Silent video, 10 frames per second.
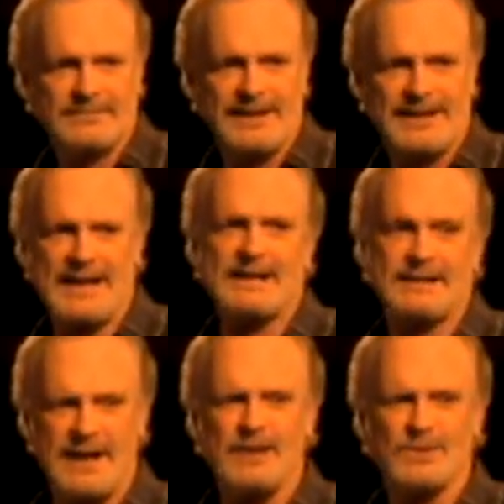And that,
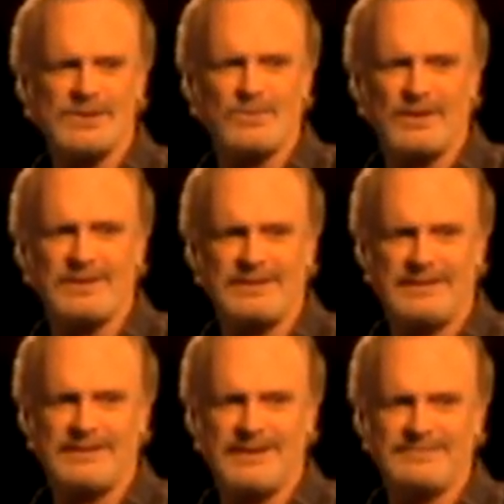God was the one that
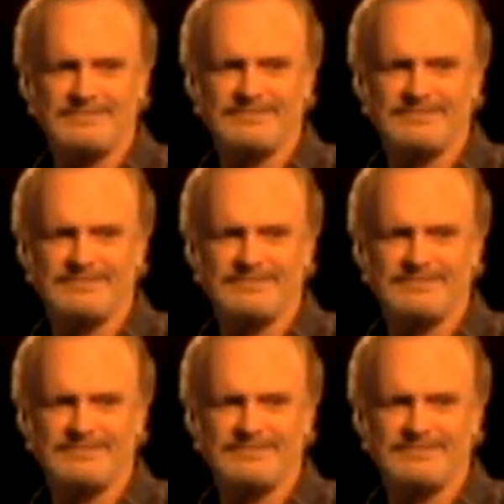did that.